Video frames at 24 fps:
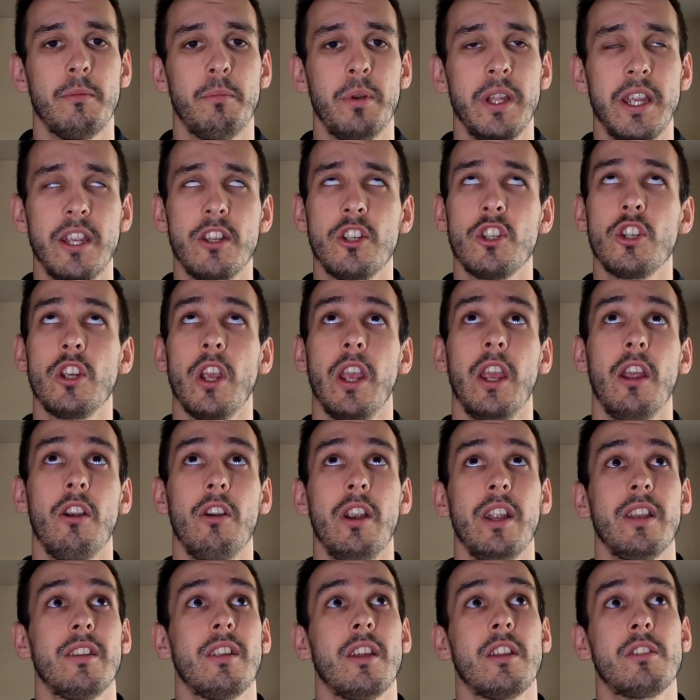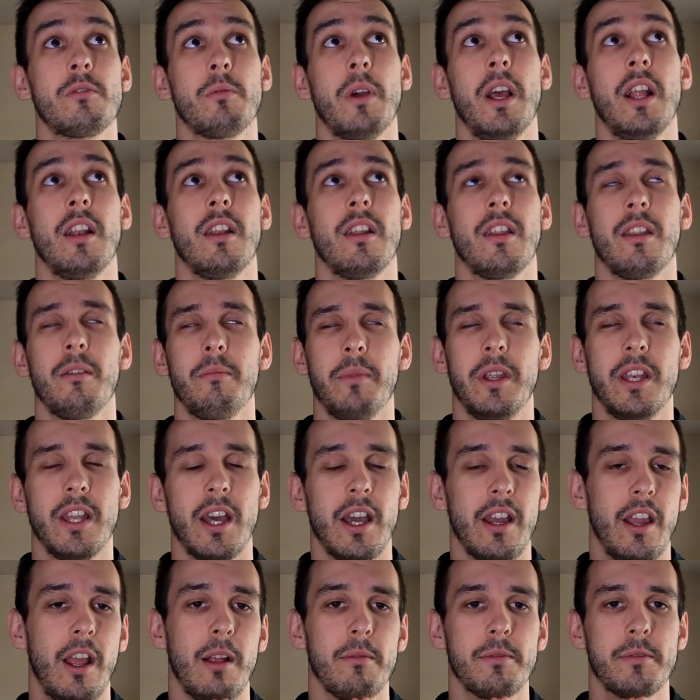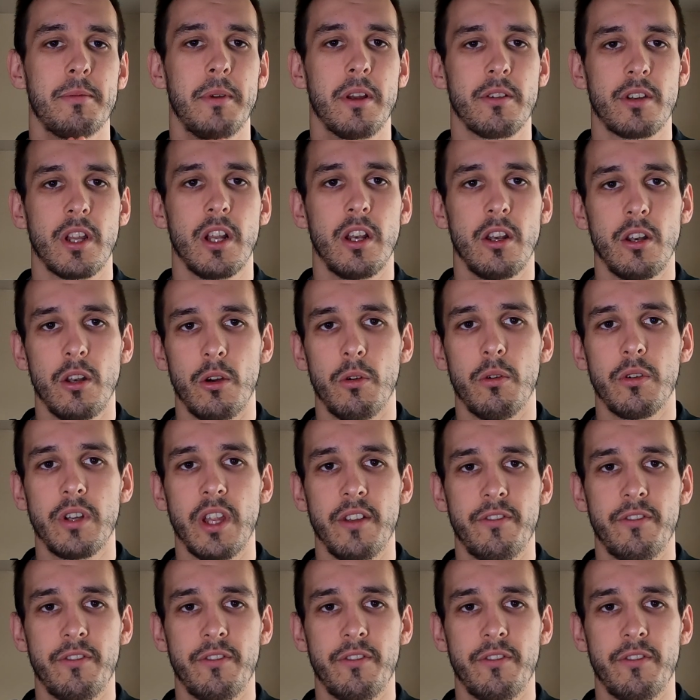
Please share it as well. I mean, that helps me out a load.